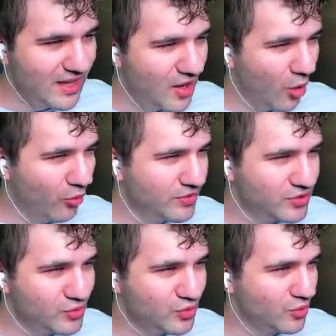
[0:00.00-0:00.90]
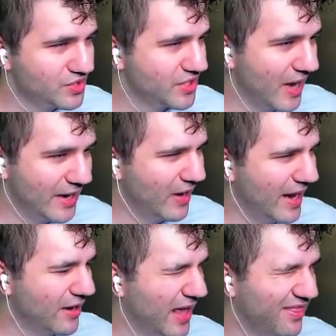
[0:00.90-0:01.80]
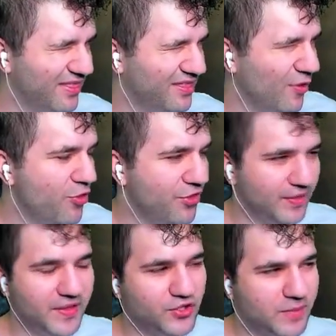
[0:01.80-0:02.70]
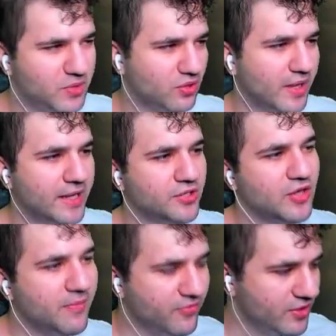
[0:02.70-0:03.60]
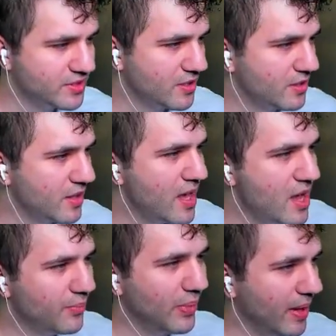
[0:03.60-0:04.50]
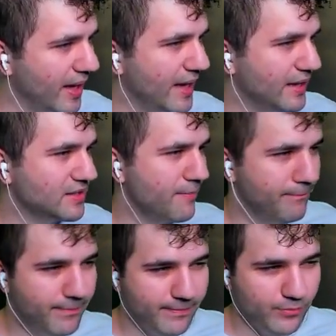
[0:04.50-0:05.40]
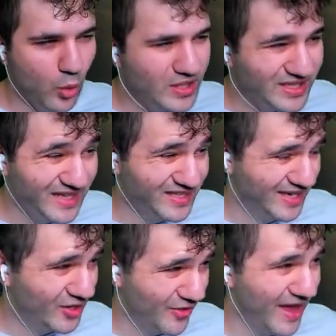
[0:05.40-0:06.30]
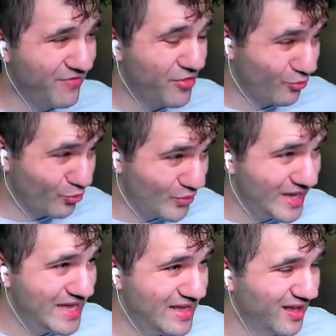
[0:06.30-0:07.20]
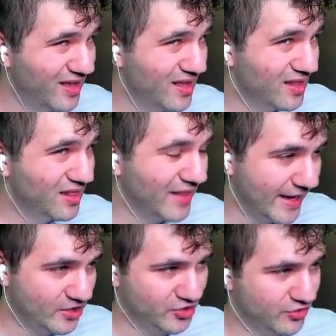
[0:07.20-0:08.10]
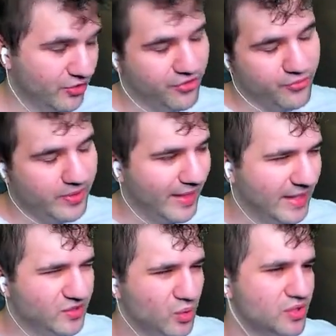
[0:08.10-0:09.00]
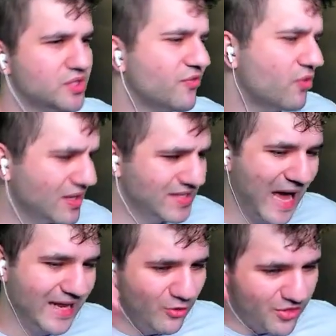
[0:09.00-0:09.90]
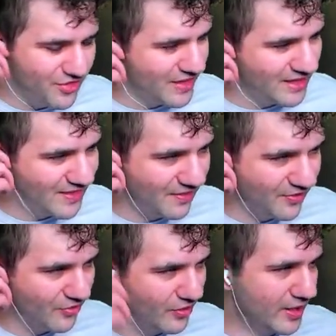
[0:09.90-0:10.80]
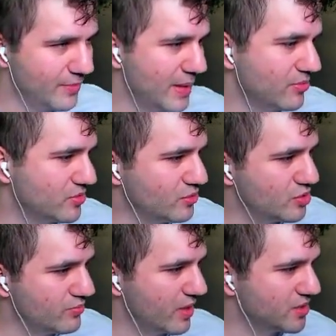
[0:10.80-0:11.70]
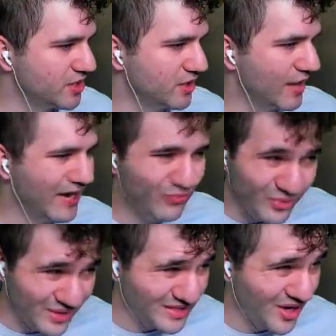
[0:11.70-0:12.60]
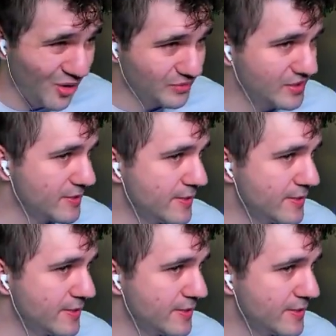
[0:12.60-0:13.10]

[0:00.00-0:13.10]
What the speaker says: only 2 sources here. I don't think they dropped their land drop for the turn, but worst case scenario, they have 3 land sources for us. I don't think that they're really going to be able to do too much here. I really don't.